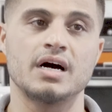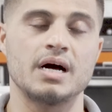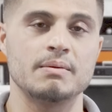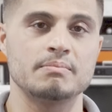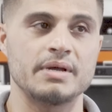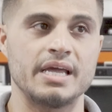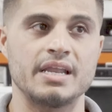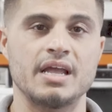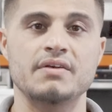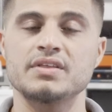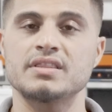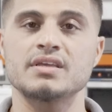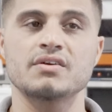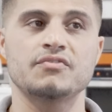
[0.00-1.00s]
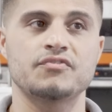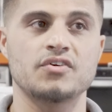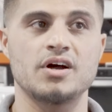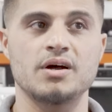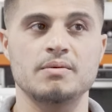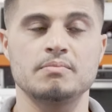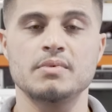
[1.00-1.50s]
um, and everything
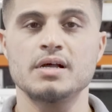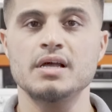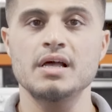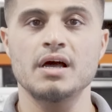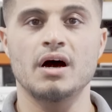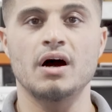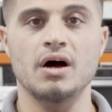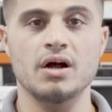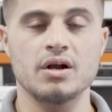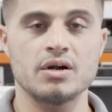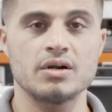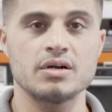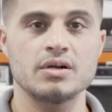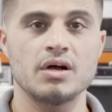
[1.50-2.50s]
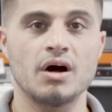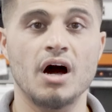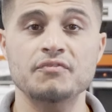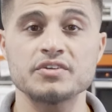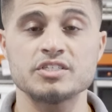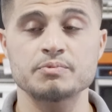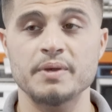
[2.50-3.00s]
from our
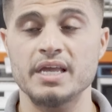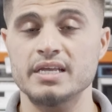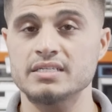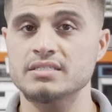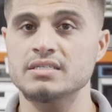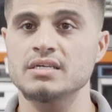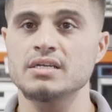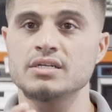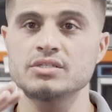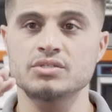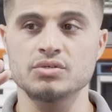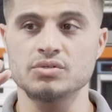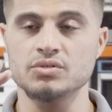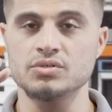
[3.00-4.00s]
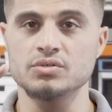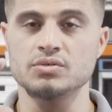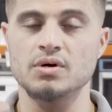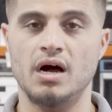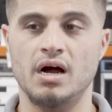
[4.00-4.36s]
office space to